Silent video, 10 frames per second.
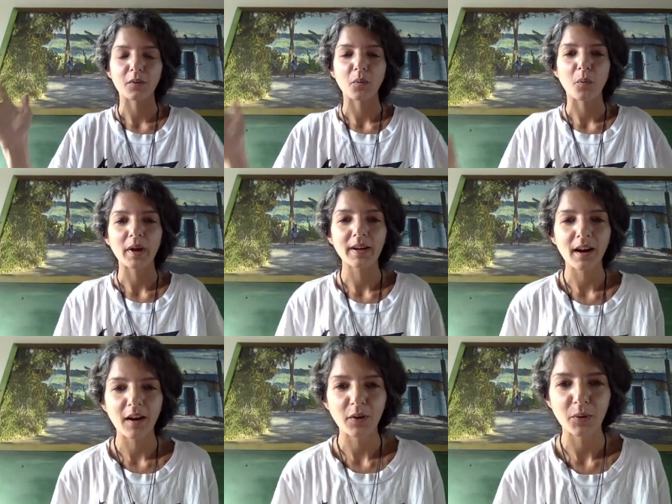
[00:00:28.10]
When
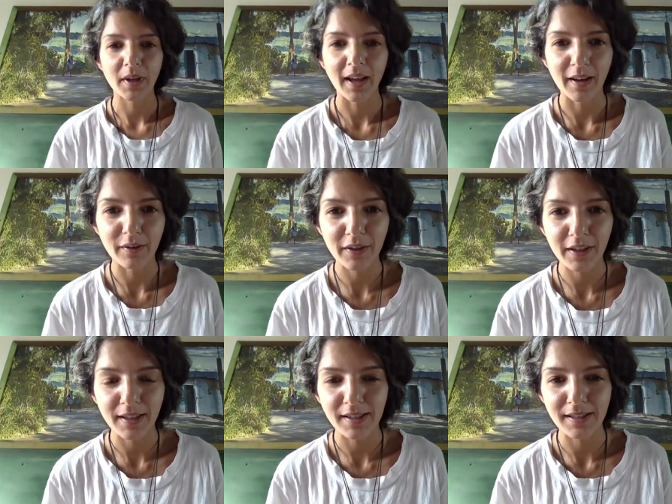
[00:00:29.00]
are we ever
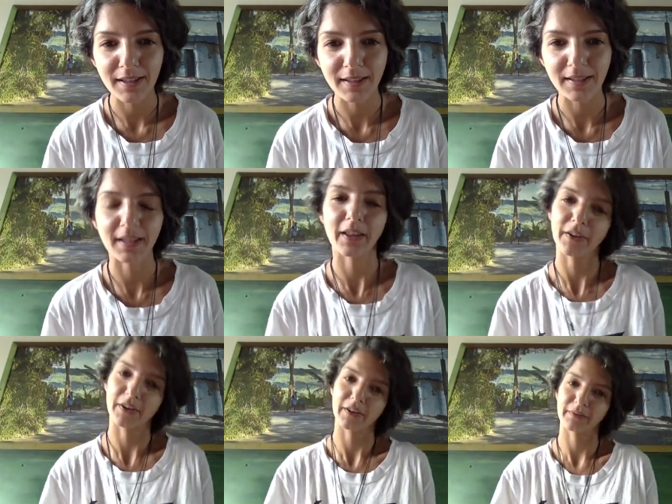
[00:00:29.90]
going to stick together?